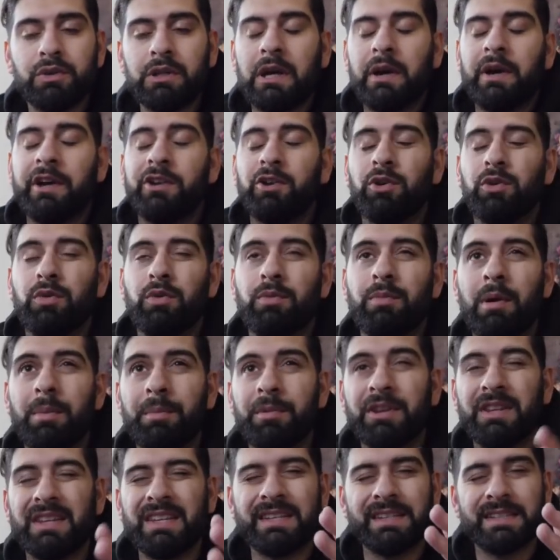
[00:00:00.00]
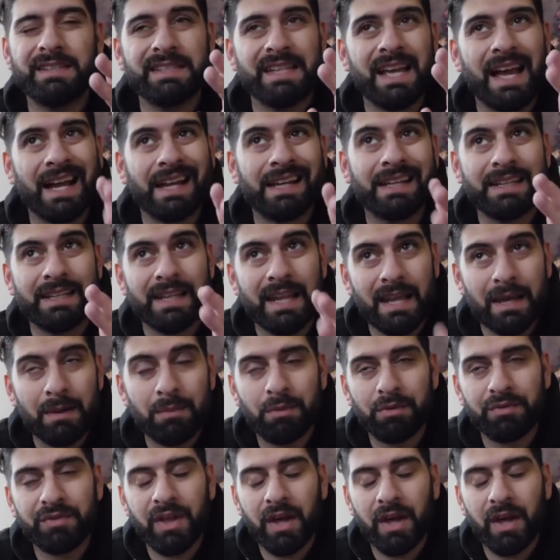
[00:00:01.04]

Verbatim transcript: Now, I don't remember the exact name of